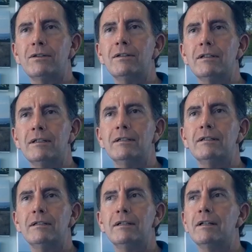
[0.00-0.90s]
certainly
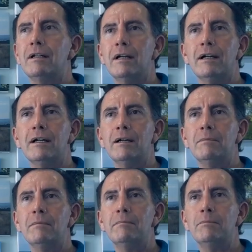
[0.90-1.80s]

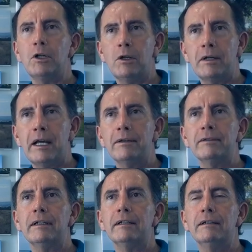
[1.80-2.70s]
put a lot
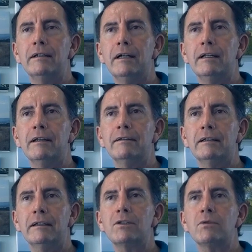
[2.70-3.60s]
out there, and I
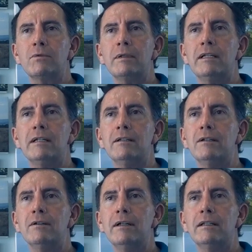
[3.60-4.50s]
think that's what we need,
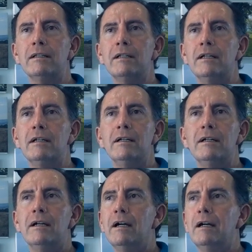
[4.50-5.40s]
And
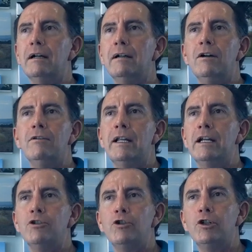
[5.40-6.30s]

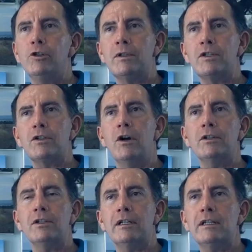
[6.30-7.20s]
Overland Journal with
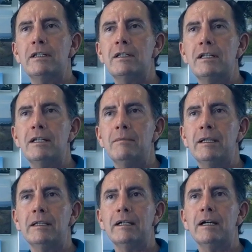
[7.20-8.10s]
Scott and his team
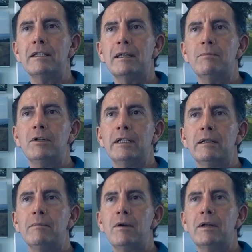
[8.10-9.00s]
and the guys they're putting
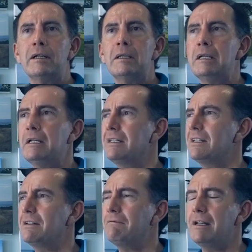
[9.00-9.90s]
in America there,
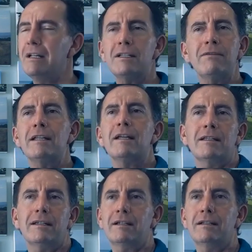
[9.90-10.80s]
it's
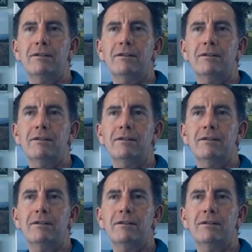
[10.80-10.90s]
fantastic.